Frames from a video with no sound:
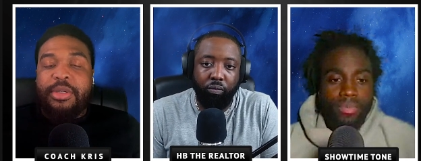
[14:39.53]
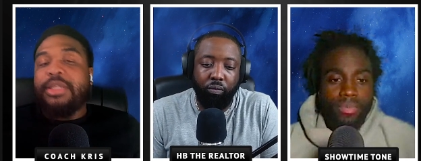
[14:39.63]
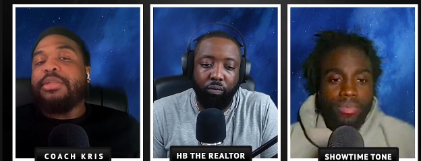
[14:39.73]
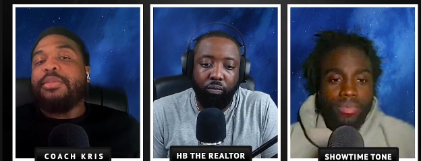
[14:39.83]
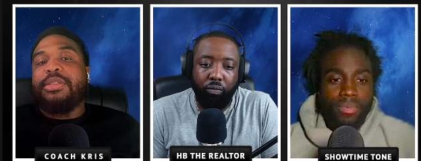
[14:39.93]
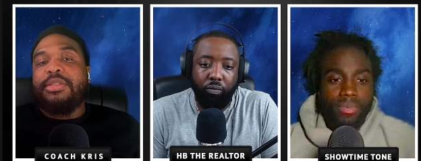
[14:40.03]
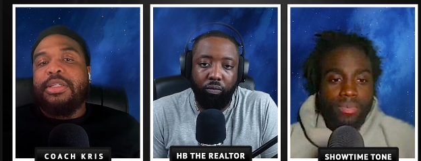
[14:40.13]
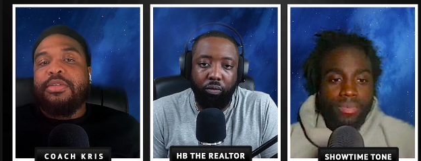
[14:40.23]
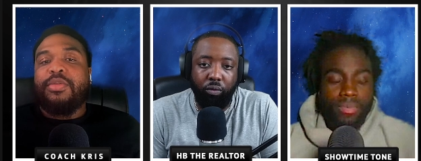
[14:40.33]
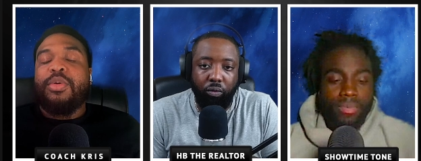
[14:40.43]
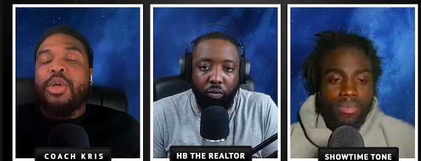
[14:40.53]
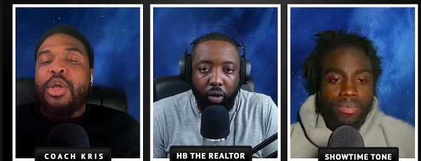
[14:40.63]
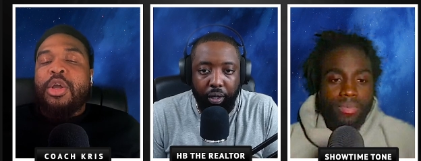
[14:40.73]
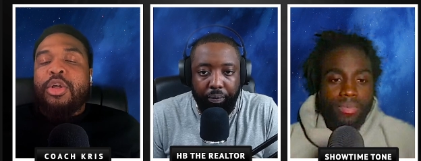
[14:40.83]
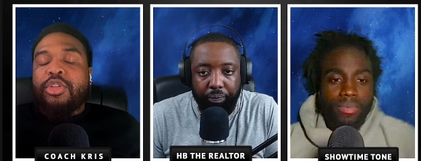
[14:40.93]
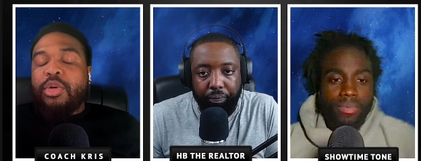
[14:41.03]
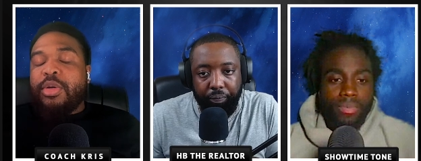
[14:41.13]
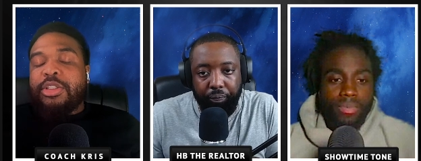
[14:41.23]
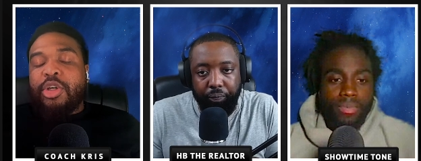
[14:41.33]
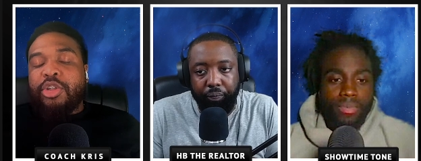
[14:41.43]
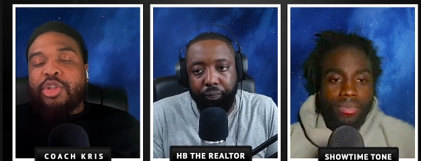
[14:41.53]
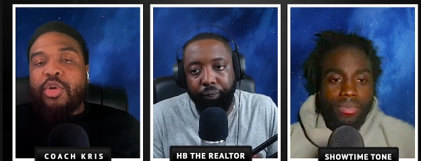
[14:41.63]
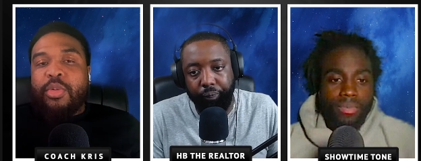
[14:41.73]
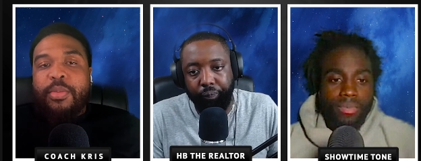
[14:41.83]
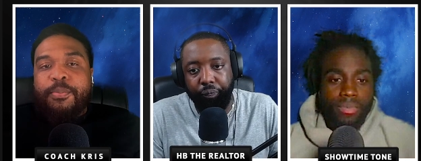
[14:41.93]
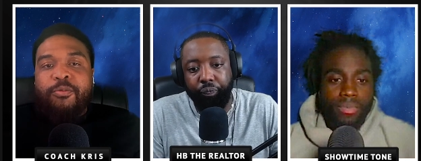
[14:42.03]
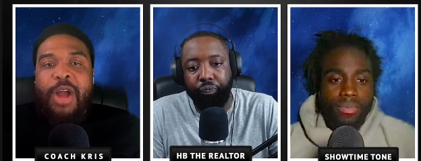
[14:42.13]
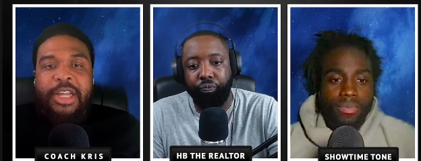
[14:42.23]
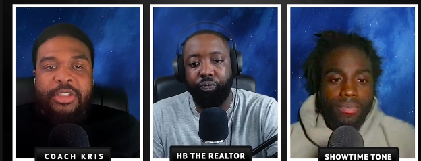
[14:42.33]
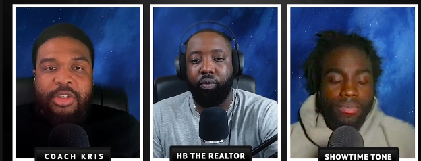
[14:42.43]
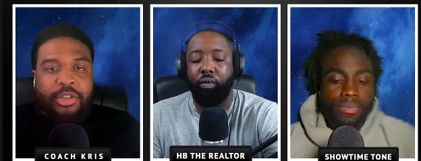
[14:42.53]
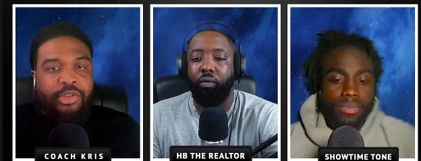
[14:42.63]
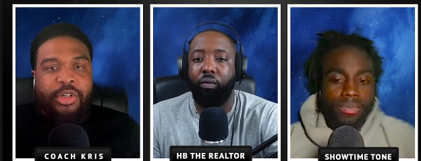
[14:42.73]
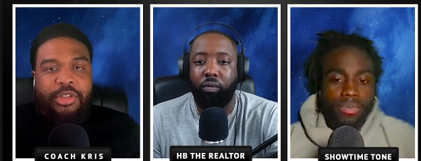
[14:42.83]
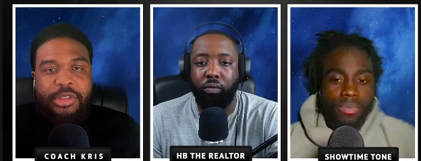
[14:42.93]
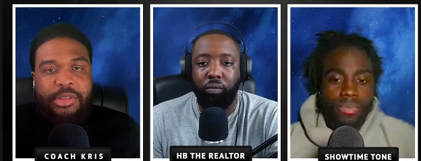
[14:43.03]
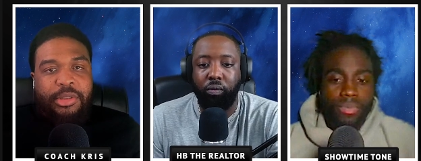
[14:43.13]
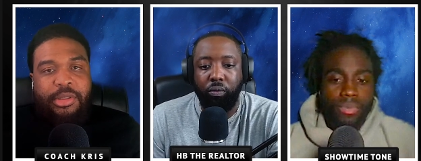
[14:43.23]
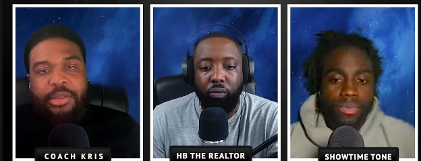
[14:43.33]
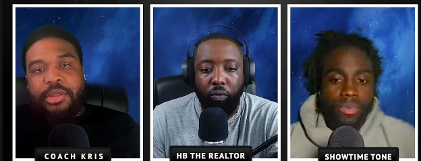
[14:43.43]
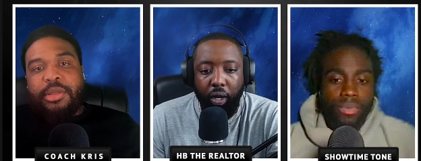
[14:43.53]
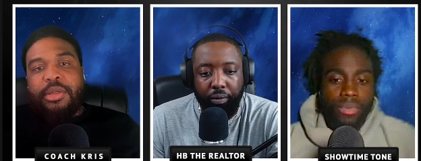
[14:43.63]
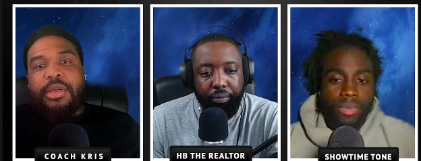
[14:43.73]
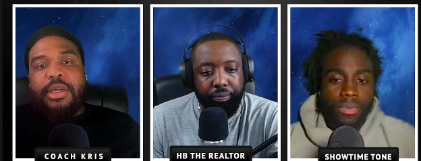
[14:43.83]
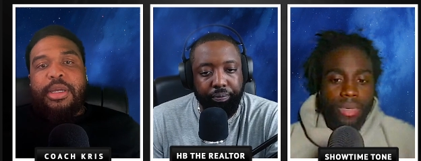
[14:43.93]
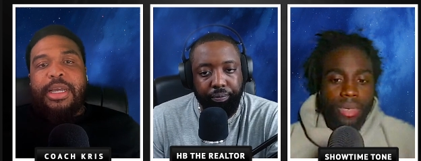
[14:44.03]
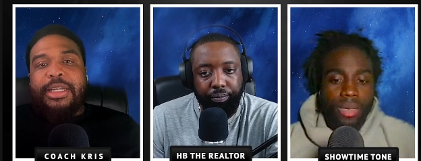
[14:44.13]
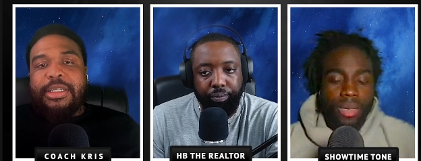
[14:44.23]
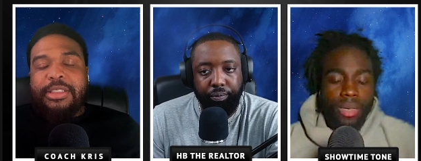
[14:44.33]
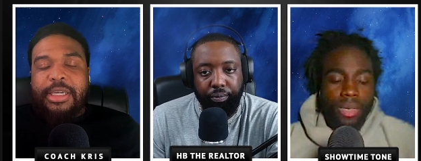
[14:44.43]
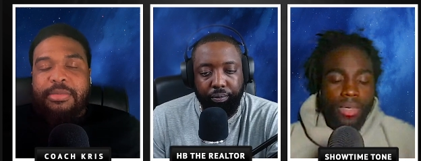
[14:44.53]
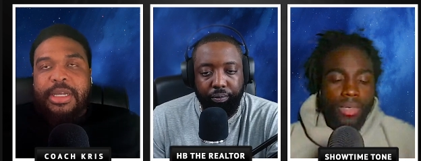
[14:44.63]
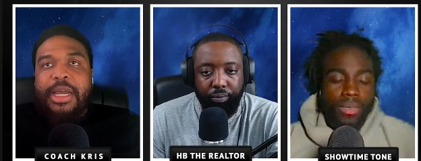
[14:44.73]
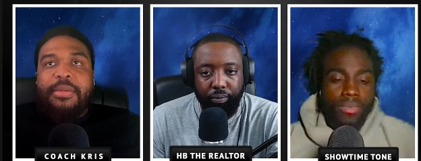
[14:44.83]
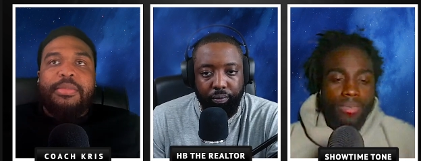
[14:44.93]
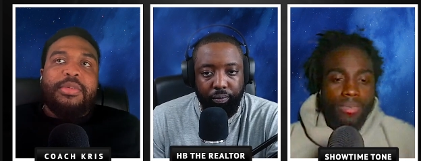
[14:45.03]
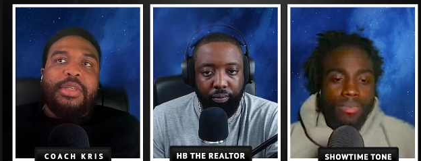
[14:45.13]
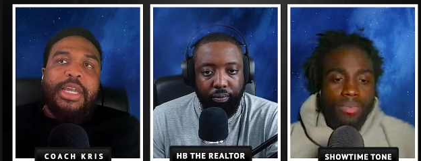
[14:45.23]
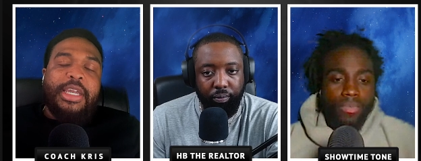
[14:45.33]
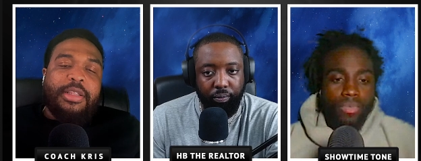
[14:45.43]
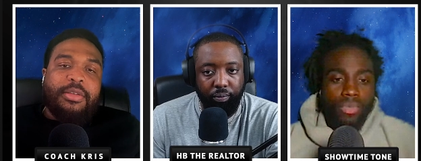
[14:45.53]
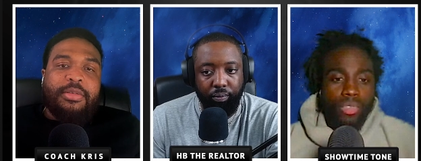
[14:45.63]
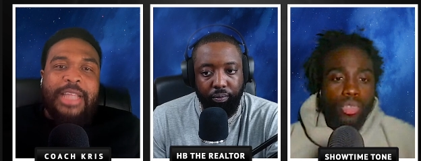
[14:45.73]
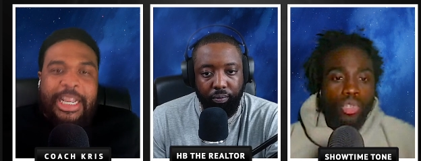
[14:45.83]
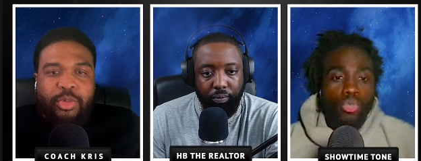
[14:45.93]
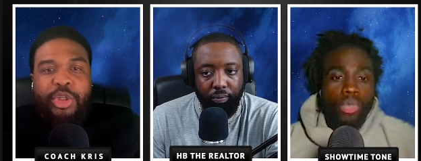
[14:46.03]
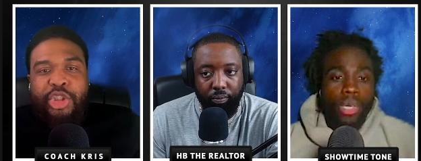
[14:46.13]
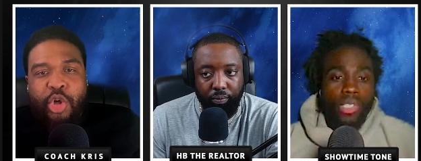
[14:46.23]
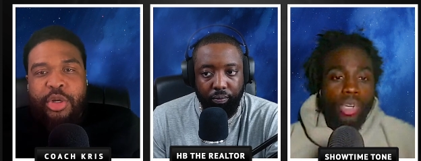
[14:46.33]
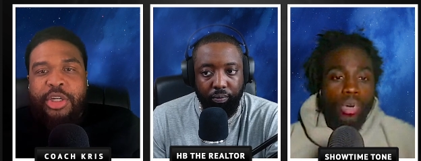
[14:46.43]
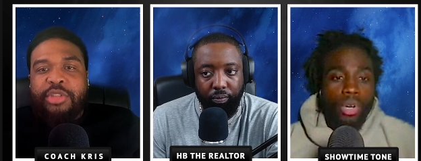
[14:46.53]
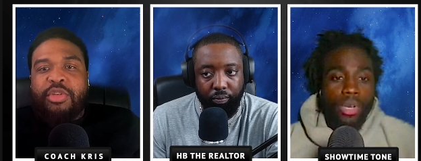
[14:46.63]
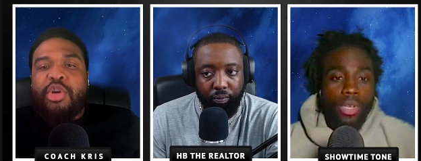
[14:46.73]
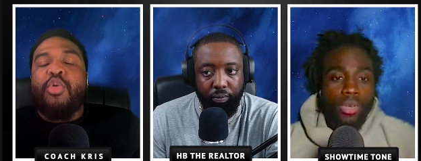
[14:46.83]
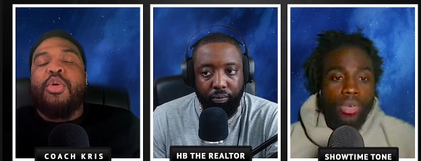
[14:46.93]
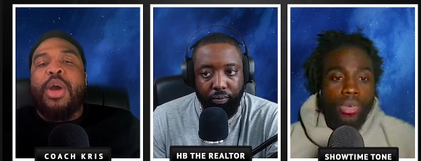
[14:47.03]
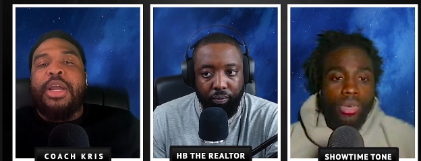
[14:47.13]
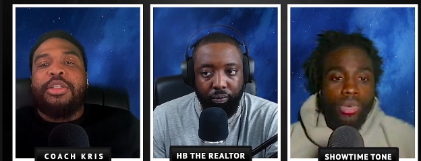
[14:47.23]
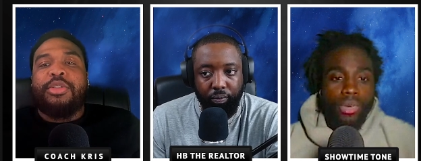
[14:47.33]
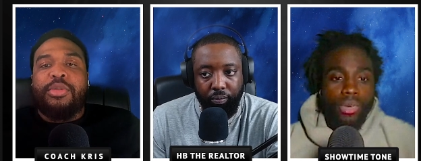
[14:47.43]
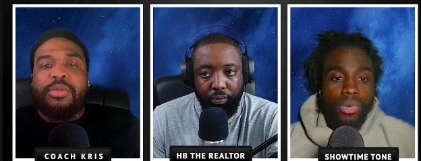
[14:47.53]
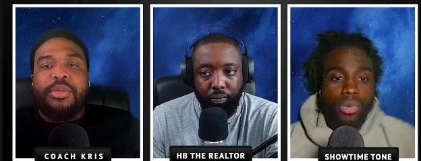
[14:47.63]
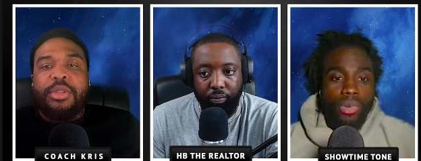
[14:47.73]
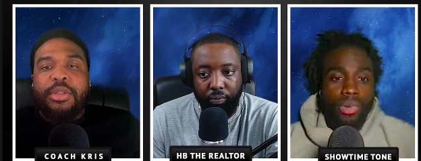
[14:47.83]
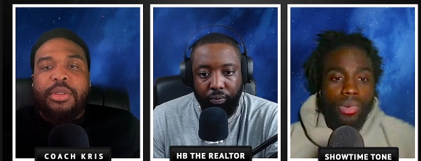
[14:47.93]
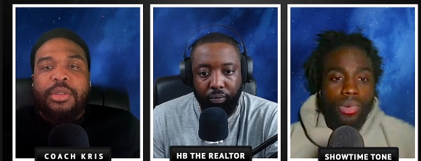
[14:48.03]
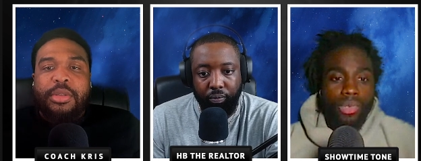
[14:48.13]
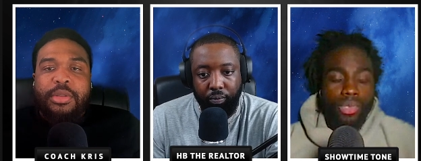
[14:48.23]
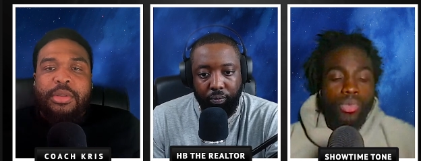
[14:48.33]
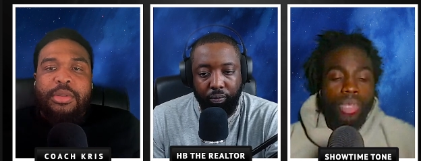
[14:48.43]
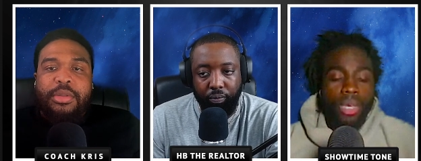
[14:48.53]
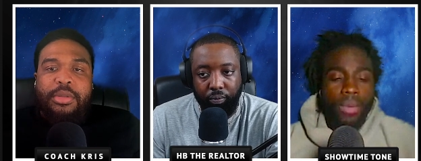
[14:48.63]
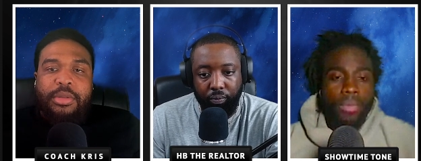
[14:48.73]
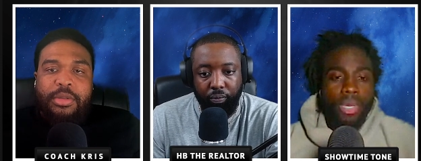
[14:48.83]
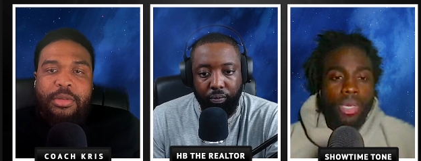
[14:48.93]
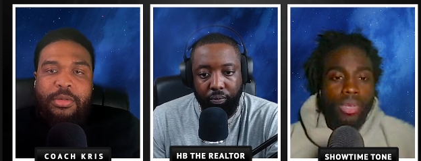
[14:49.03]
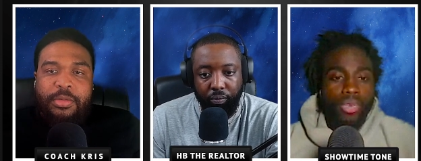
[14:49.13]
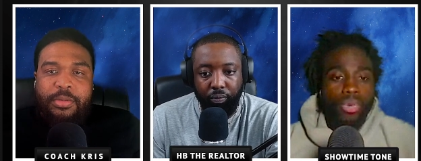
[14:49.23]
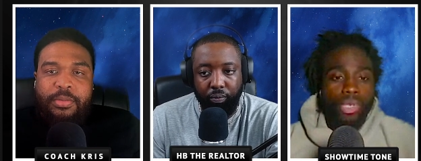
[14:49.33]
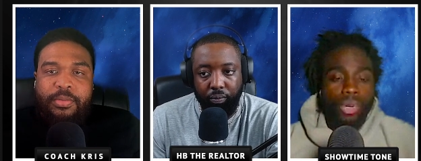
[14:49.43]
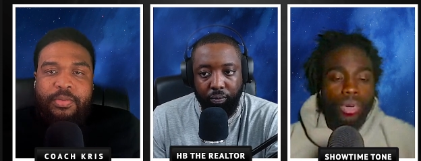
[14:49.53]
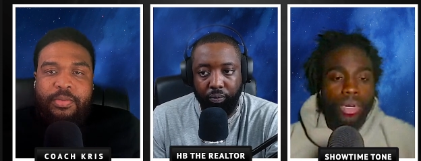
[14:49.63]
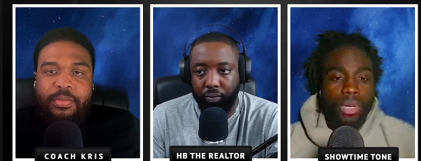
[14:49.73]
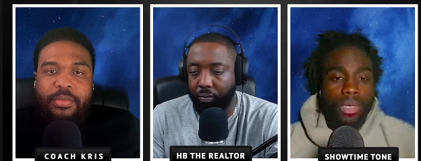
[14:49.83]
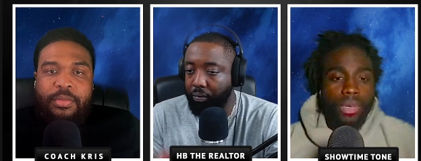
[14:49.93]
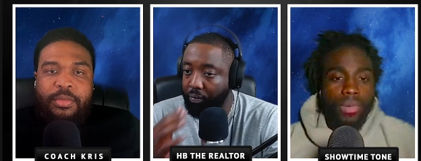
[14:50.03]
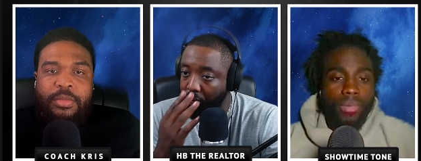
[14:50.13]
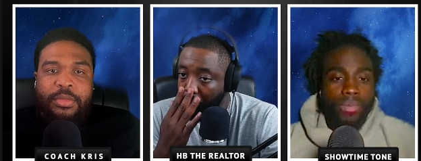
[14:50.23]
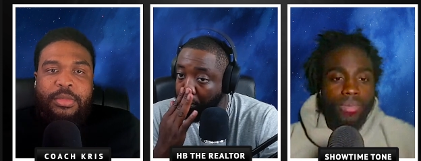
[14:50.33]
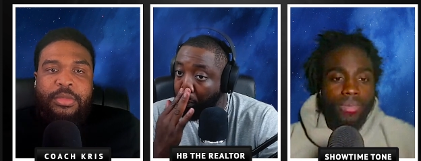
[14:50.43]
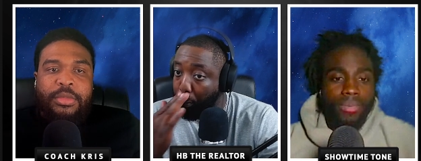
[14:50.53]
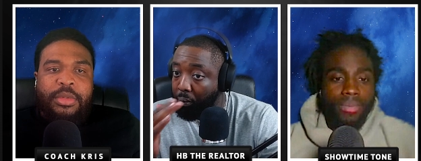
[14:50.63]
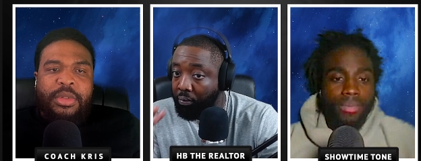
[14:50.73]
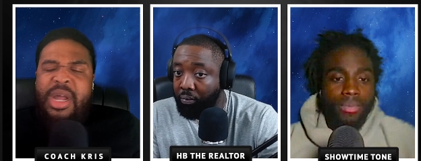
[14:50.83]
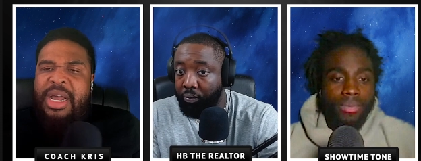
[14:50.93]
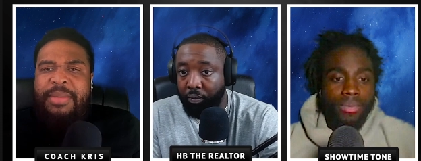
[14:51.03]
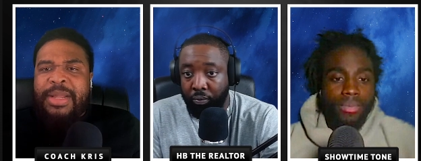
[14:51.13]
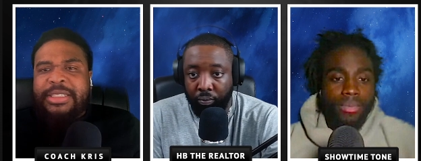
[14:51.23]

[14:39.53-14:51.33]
Speaker 1: to do Right. So it's also roster construction. Right. At the same time,
Speaker 2: like do you think Joker, Joker is required to do? You think Embiid can do what Joker does? I'm